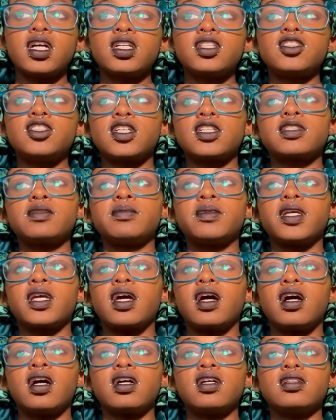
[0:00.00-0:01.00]
just
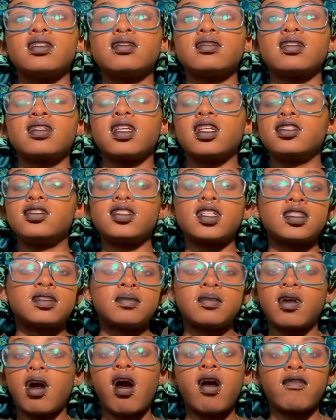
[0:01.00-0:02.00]
because, like, just
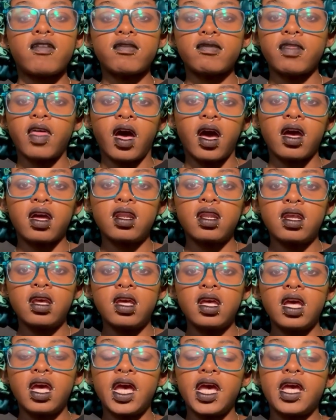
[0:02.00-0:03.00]
off of that.
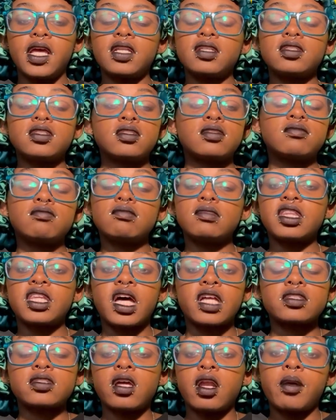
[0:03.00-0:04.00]
And
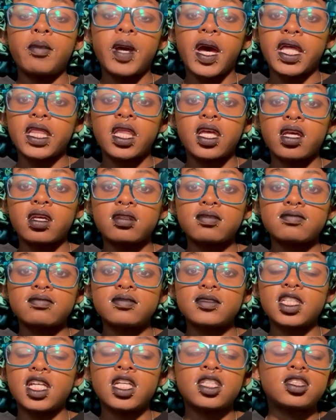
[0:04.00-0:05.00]
that's not a bad thing.
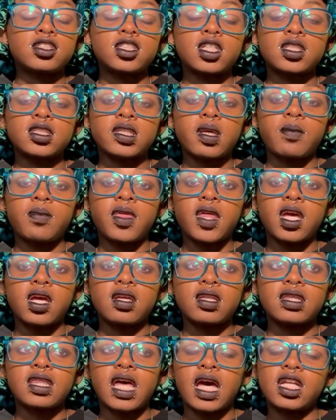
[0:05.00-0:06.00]
It's just
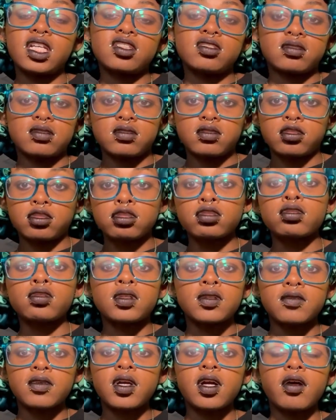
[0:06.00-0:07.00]
something that is true
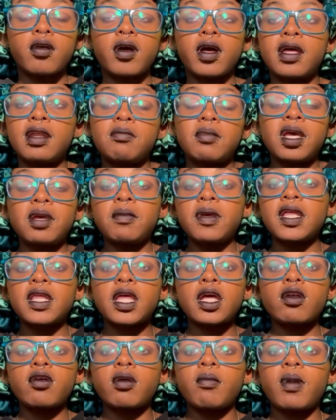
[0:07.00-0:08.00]
and real. And maybe
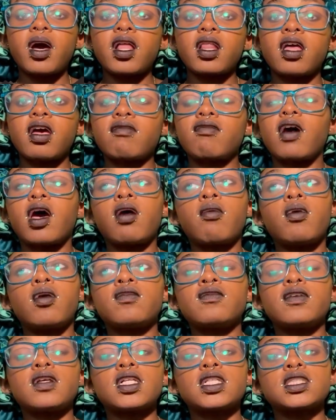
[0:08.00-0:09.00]
later in my life, I
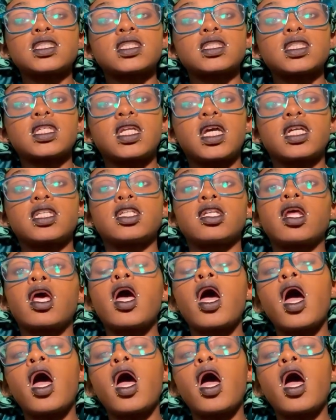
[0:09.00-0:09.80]
won't feel as disconnected.